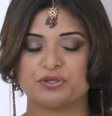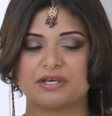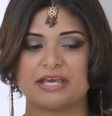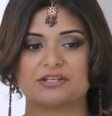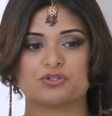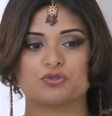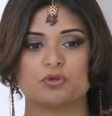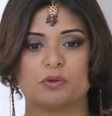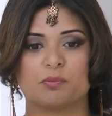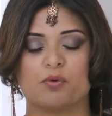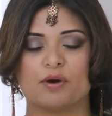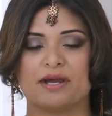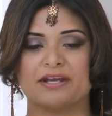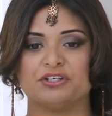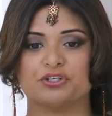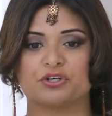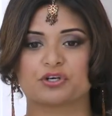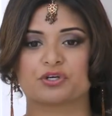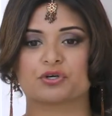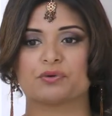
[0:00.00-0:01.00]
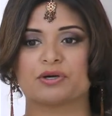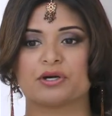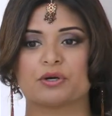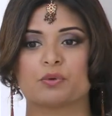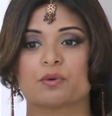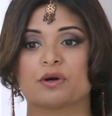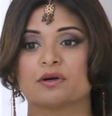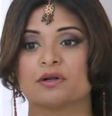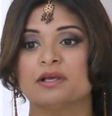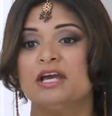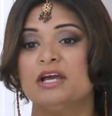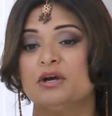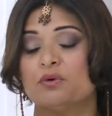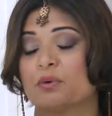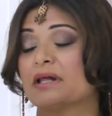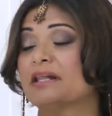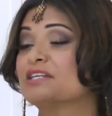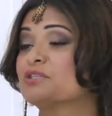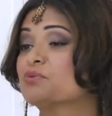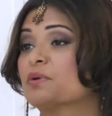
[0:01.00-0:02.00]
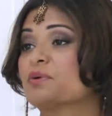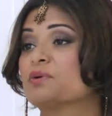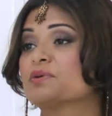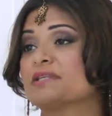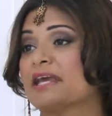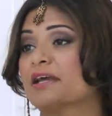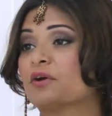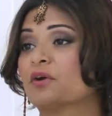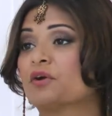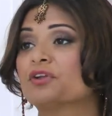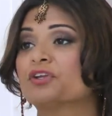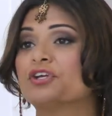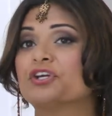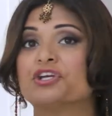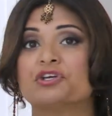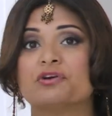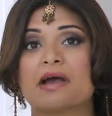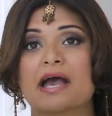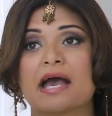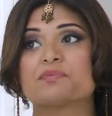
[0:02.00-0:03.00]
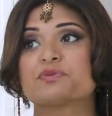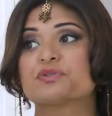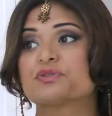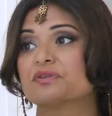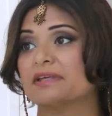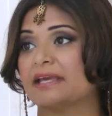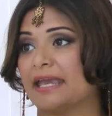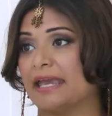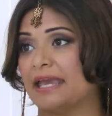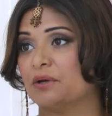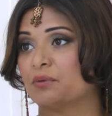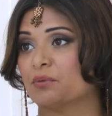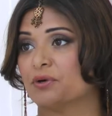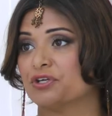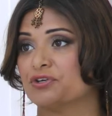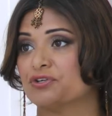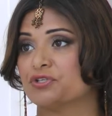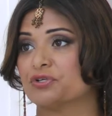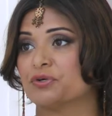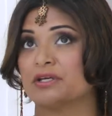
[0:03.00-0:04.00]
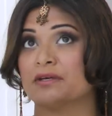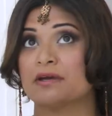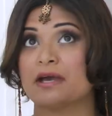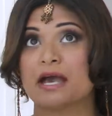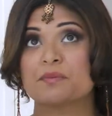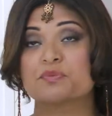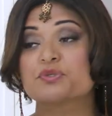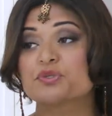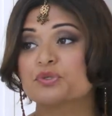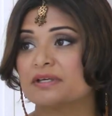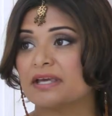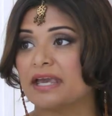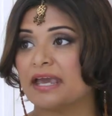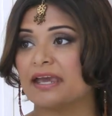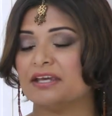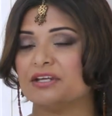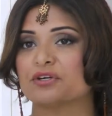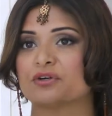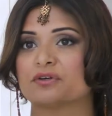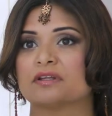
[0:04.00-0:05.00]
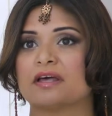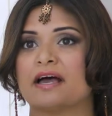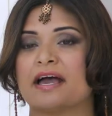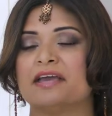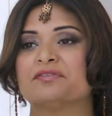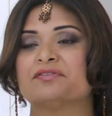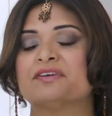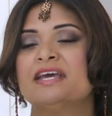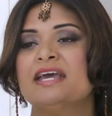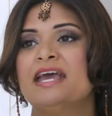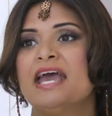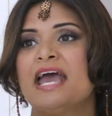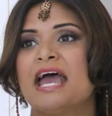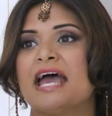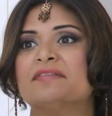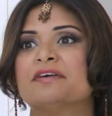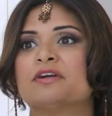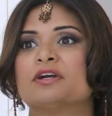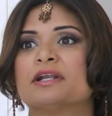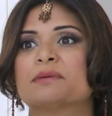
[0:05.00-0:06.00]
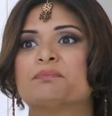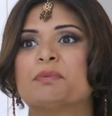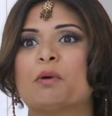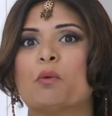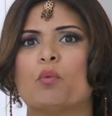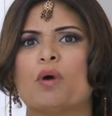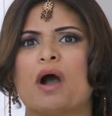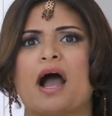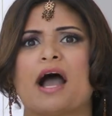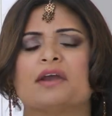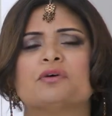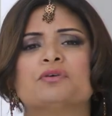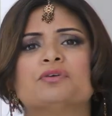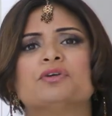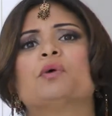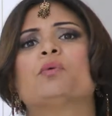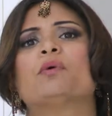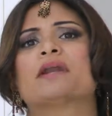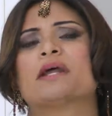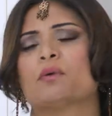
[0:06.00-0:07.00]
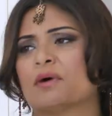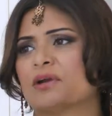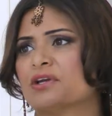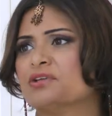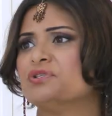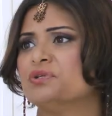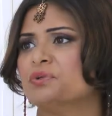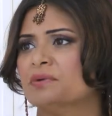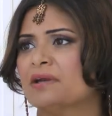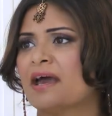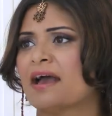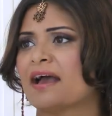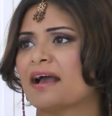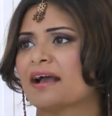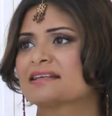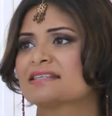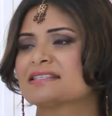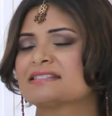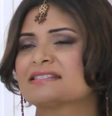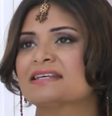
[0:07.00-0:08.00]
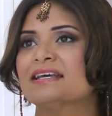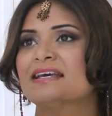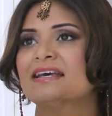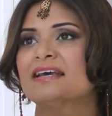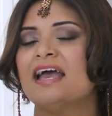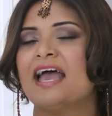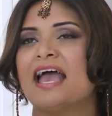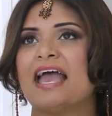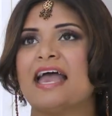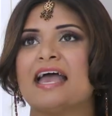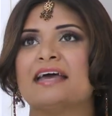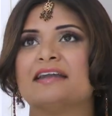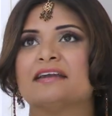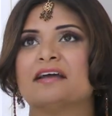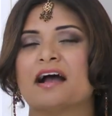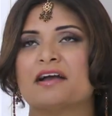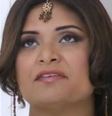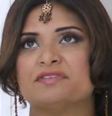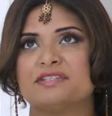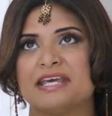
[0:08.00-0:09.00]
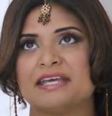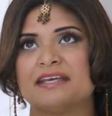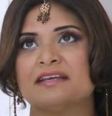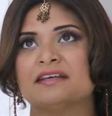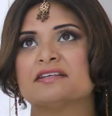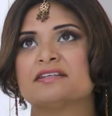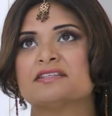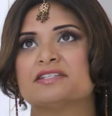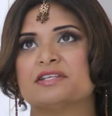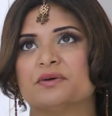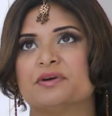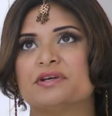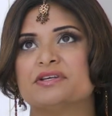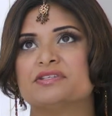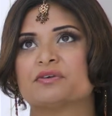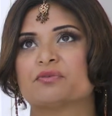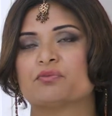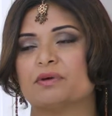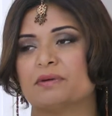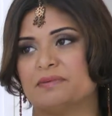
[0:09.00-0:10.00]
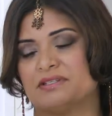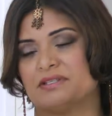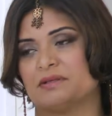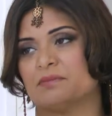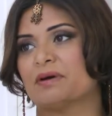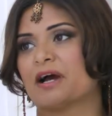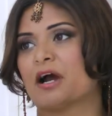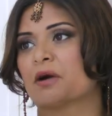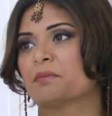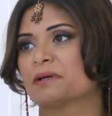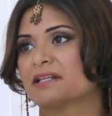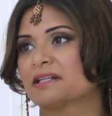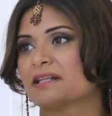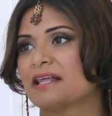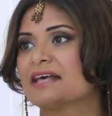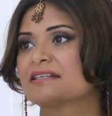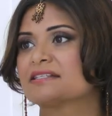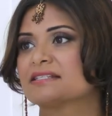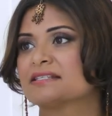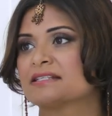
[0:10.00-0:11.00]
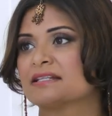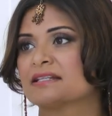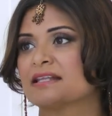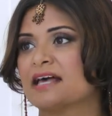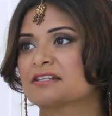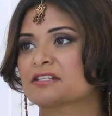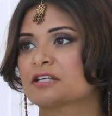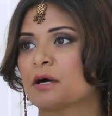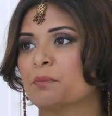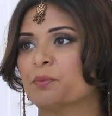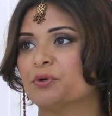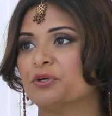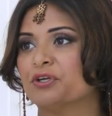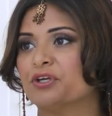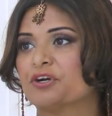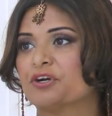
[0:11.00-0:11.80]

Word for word: you get to a point in your career where, well, as we were saying earlier, you absolutely hate what you're doing, you absolutely hate your life. And they're like, but I don't know what I want to do next. Right. And I've taken a series of women's empowerment classes in the last couple of